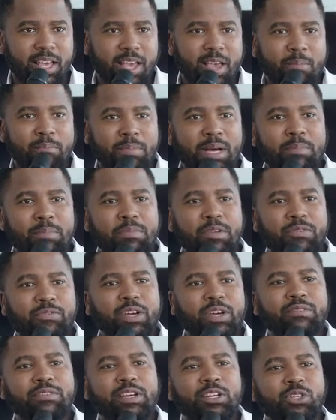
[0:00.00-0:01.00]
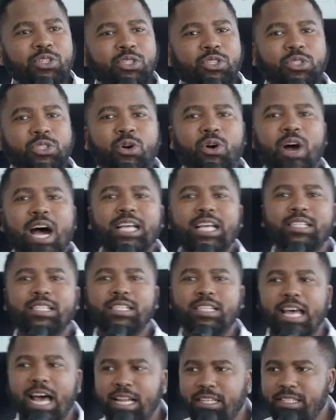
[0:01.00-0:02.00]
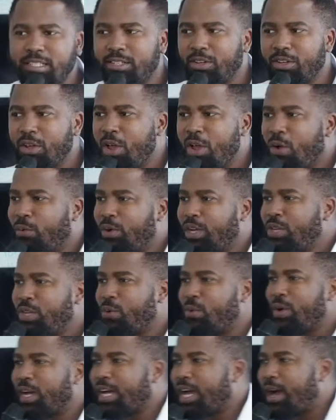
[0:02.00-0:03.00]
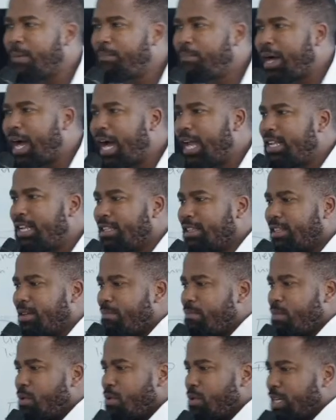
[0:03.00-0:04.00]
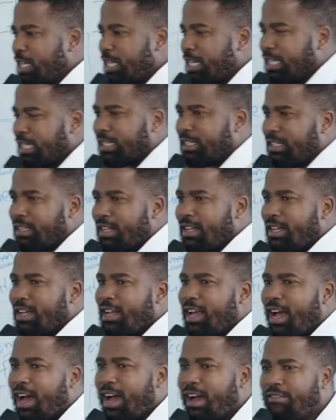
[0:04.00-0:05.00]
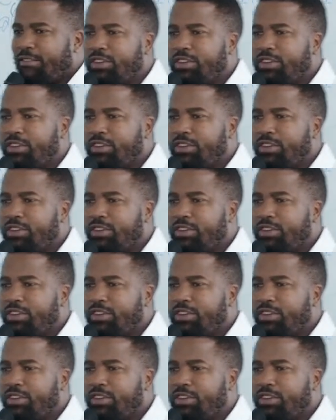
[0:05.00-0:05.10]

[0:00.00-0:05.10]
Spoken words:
But before even you show us that, when you wake up early in the morning, have you